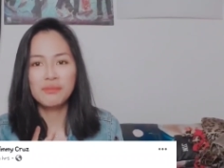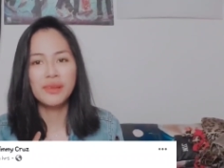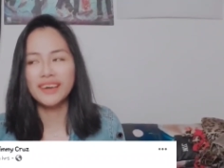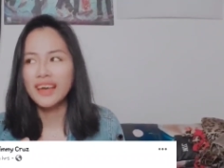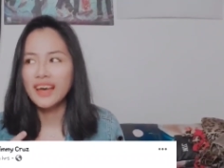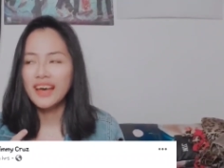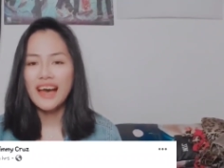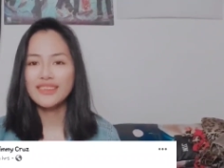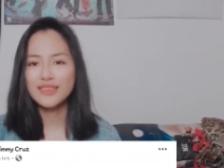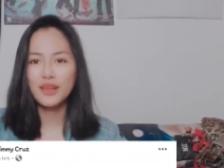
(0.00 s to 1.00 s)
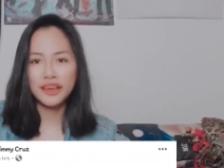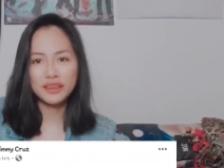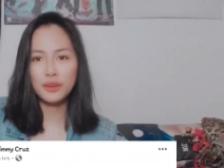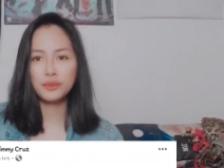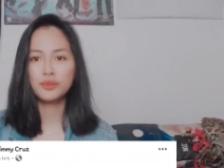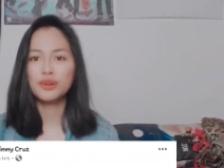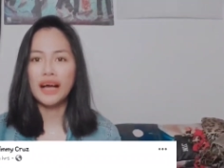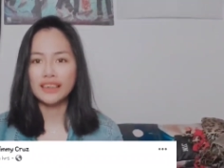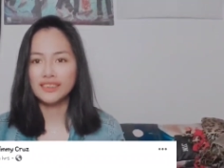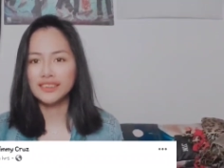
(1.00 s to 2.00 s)
I'm like, I thought like no one
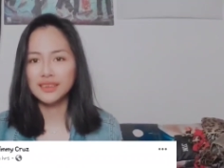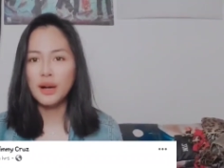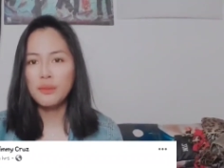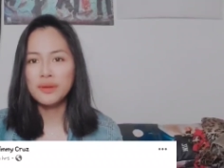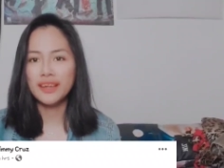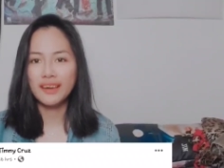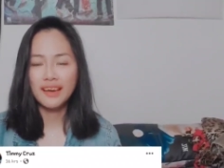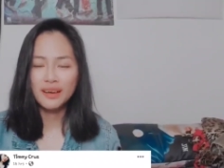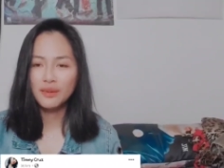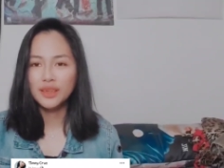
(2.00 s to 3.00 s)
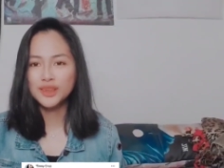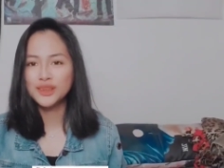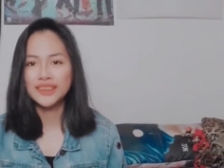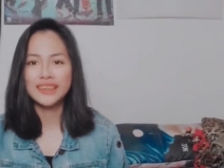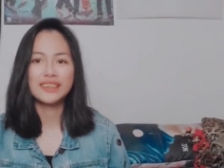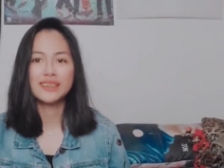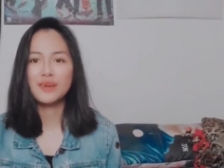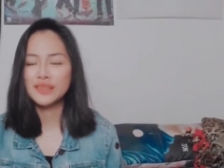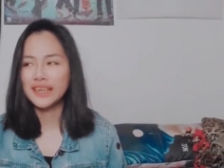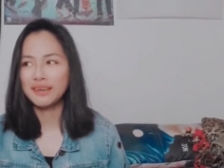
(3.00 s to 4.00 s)
will actually comment a question in there,
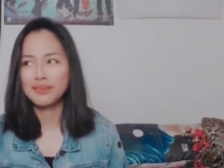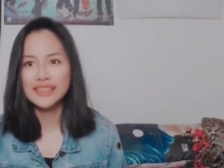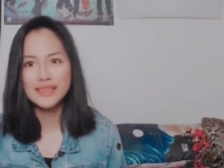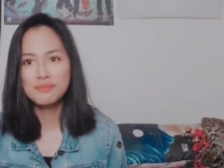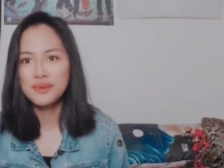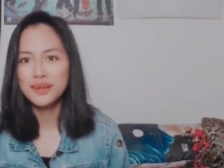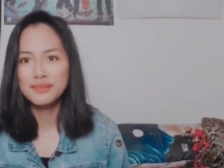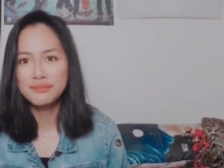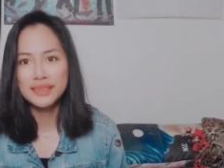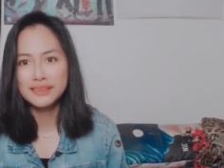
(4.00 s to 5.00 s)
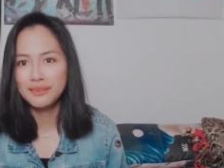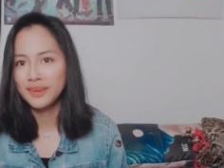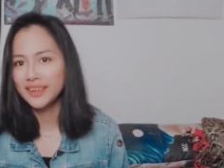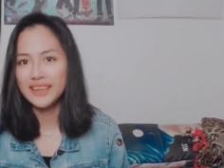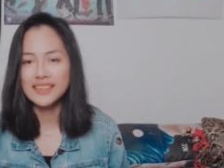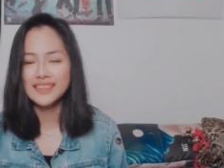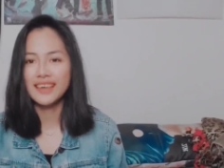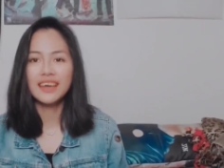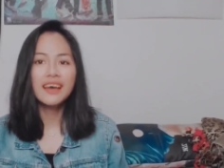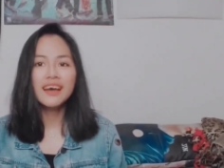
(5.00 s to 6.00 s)
so I was like, what's the point of me doing this?
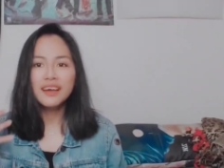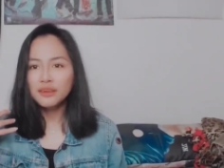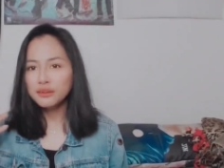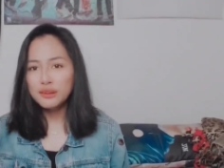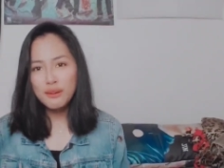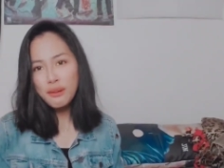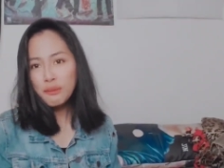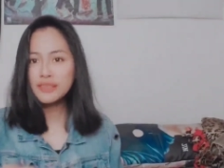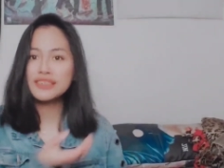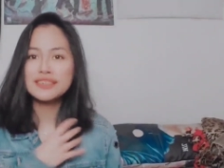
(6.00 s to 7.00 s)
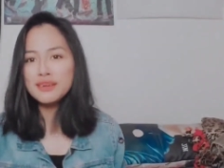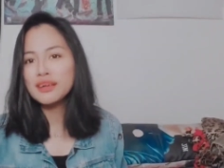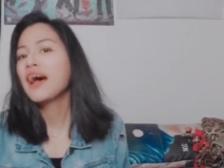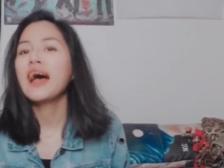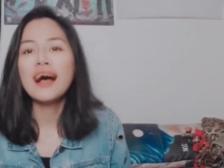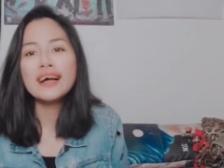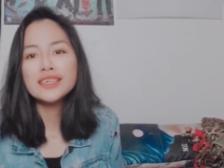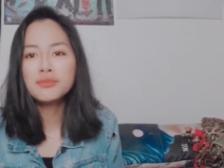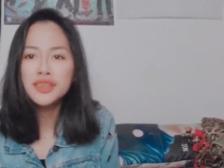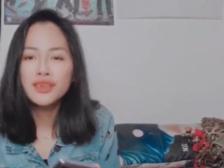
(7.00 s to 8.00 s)
Like, no one wants to
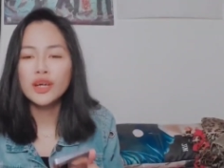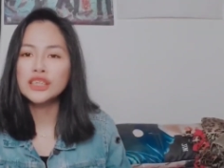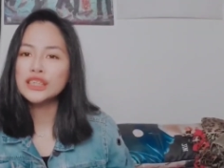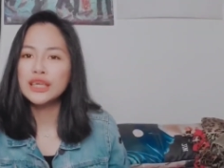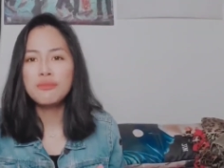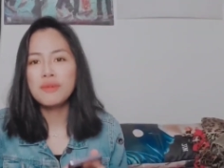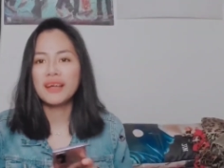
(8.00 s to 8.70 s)
ask me a question.